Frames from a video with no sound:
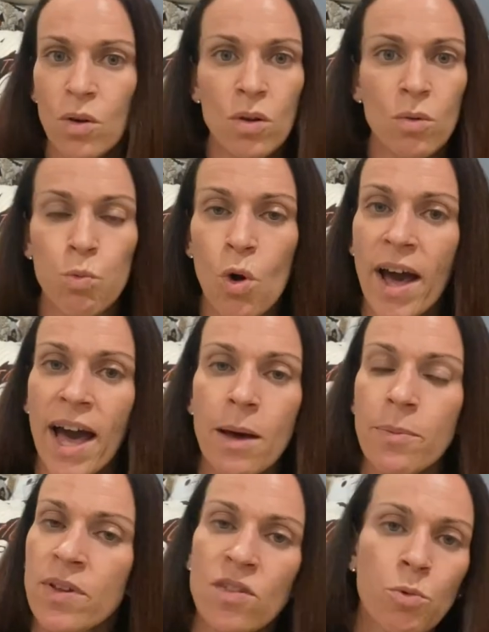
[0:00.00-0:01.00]
What
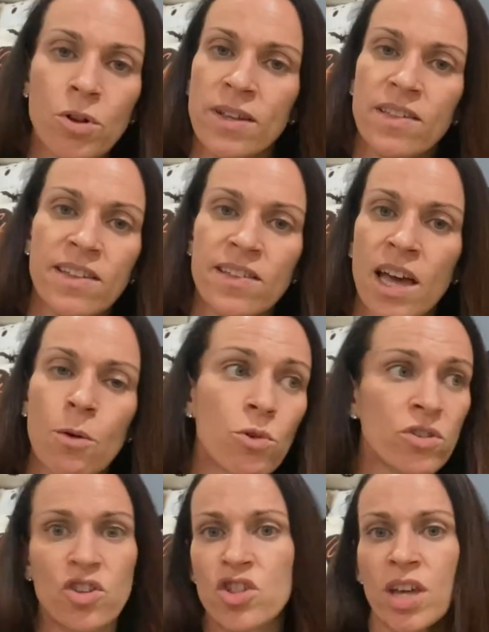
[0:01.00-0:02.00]
happens? What does he say?
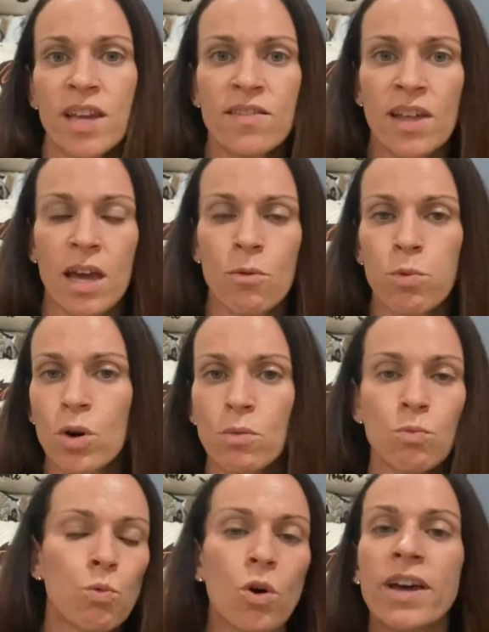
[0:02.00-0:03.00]
What does she say?
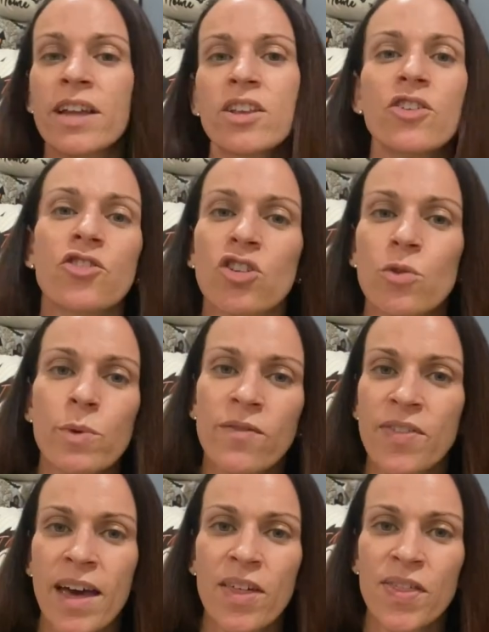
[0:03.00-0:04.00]
What can you do with
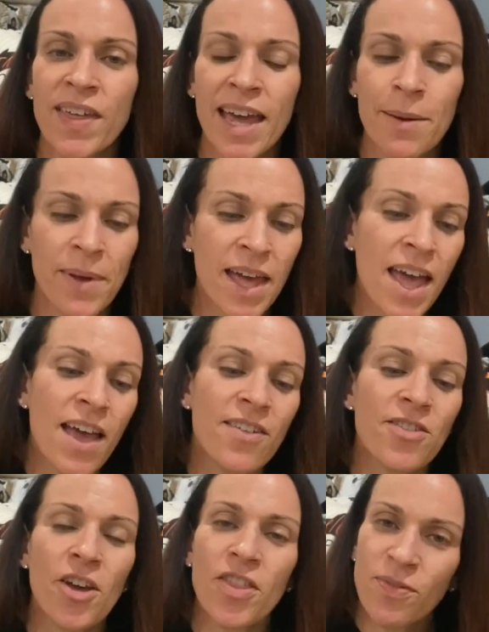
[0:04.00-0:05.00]
that theme?
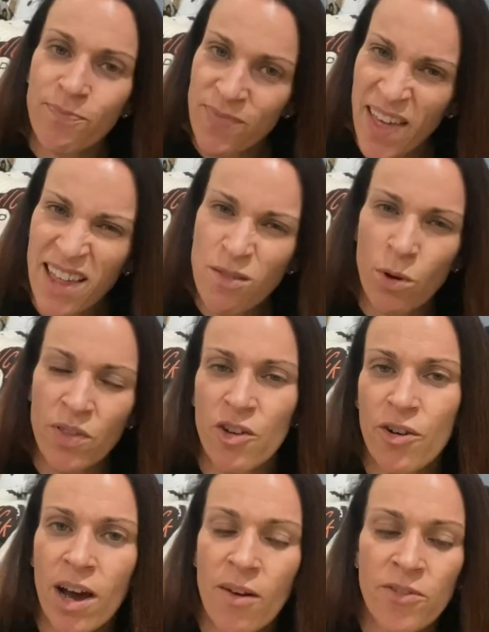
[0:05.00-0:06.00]
So that's what they're
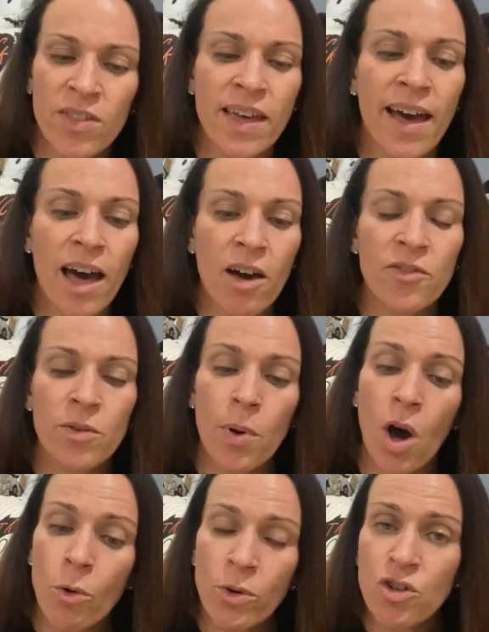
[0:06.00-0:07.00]
after. They're after
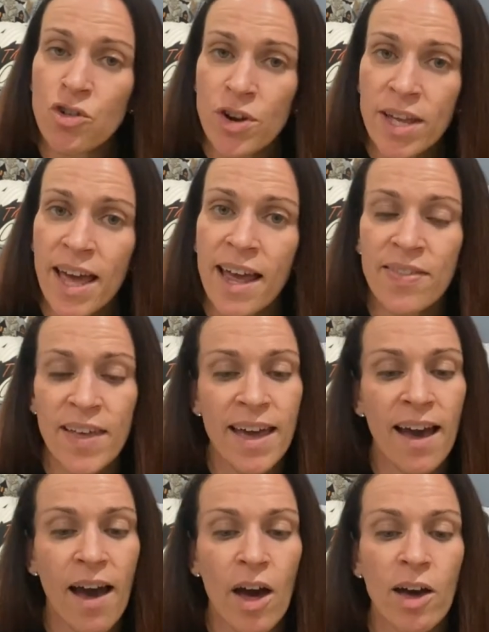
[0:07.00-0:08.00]
poetry, and they
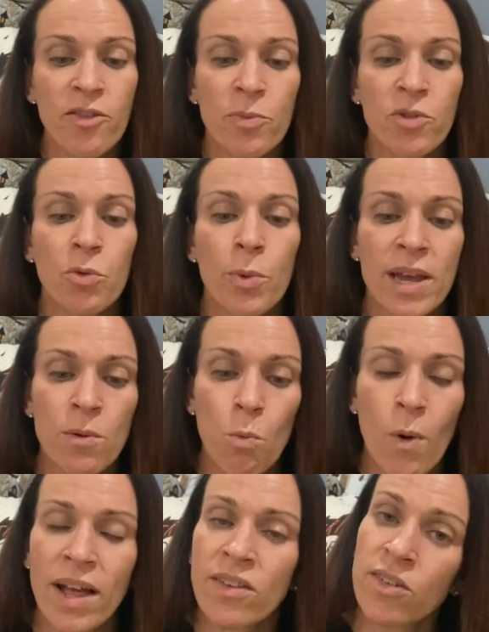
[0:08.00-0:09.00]
are after between
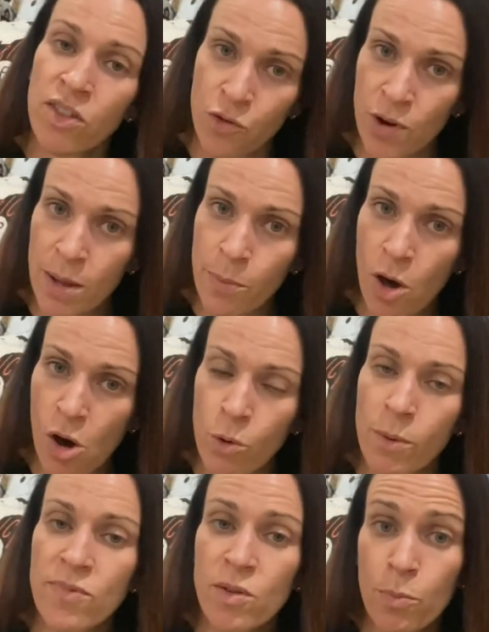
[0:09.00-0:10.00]
1 to 3
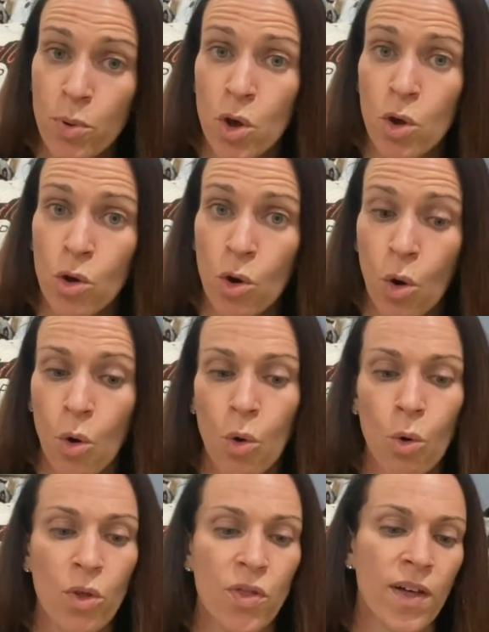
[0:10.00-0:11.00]
poems per
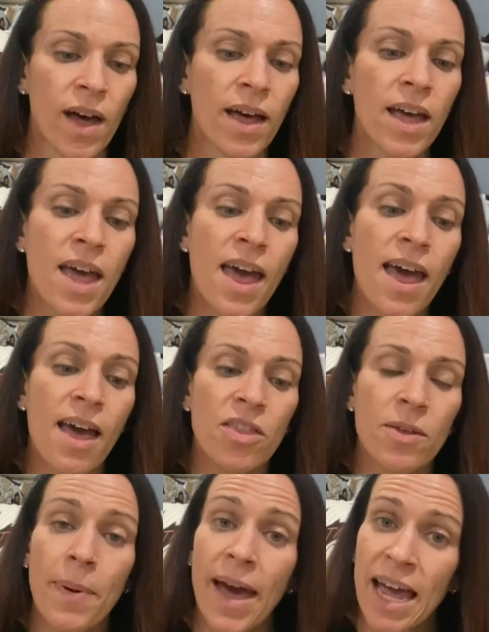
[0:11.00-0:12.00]
author.
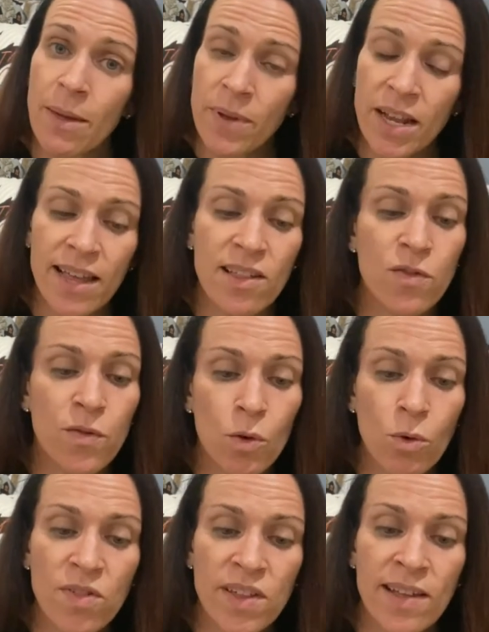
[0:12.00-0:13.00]
The payment is
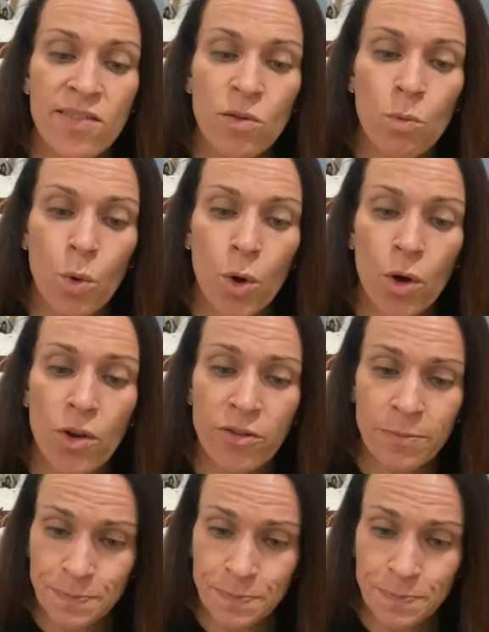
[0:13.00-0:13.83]
4 cents a word